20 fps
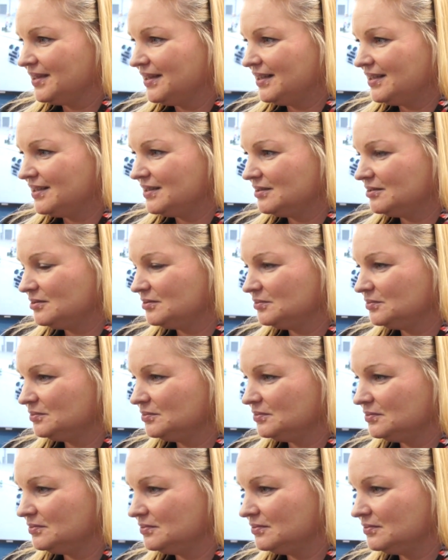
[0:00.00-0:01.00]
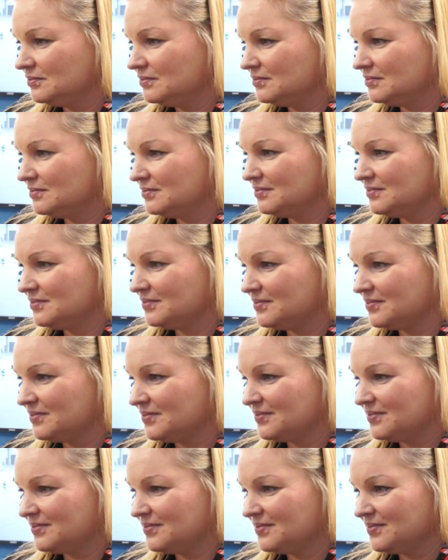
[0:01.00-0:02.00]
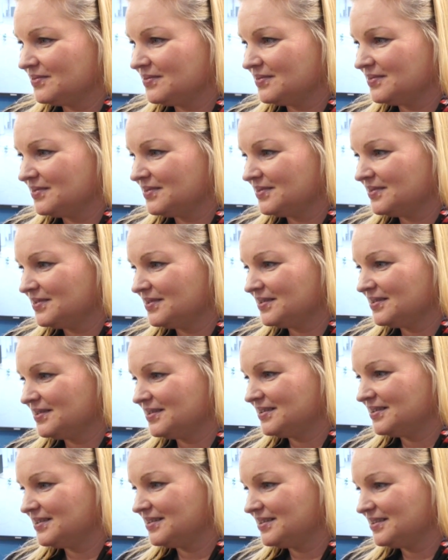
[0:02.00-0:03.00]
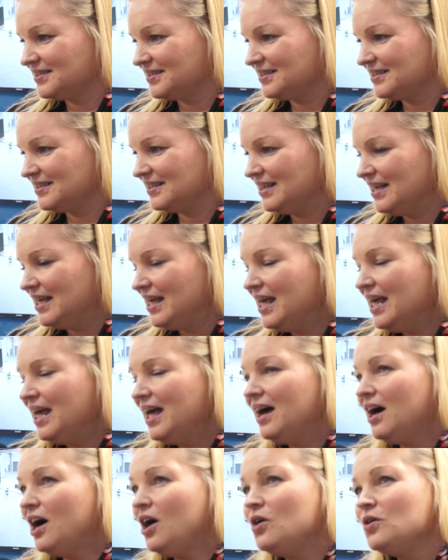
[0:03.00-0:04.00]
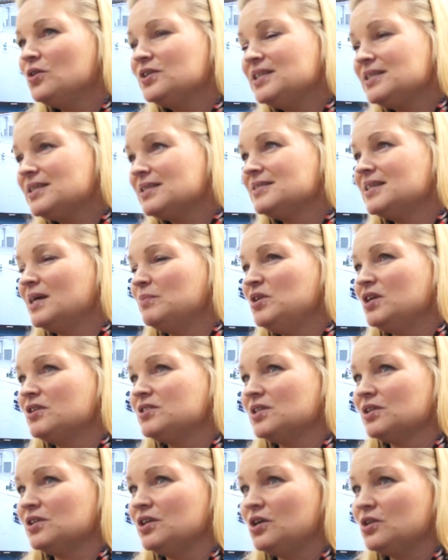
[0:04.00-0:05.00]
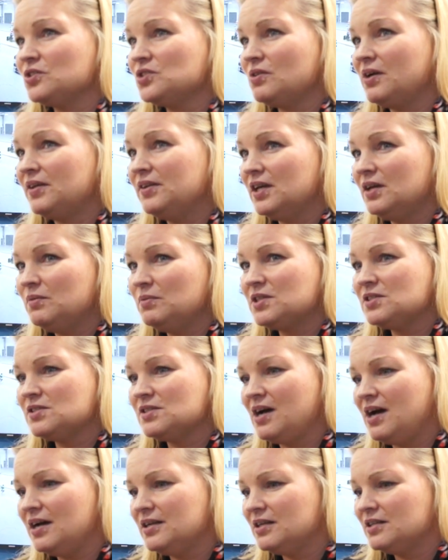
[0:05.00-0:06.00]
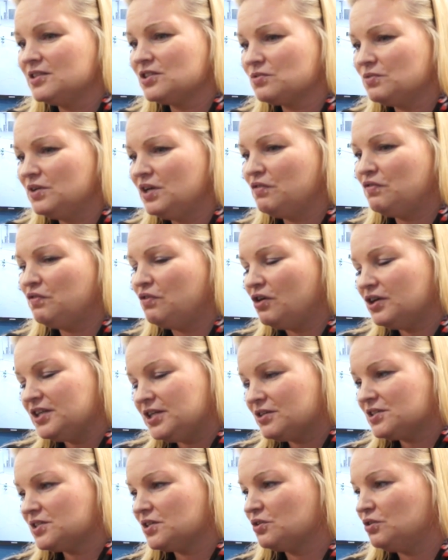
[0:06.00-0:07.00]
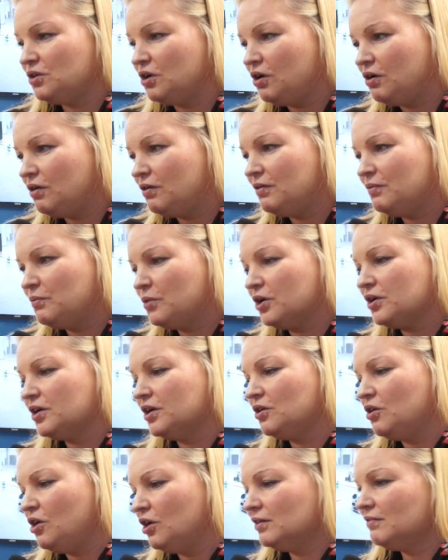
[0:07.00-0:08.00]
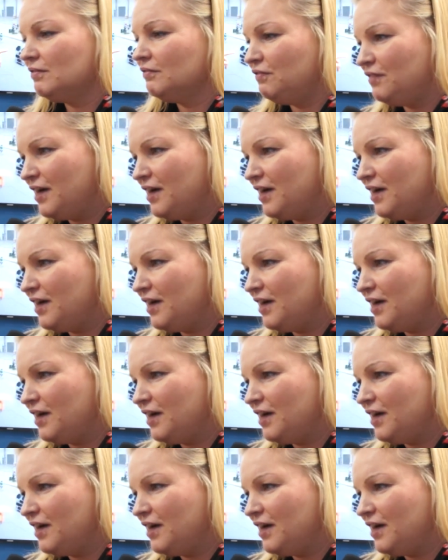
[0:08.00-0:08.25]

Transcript: When did you start to work at a 5G project? Oh, this is some years ago, so I think we started 3-4 years ago working on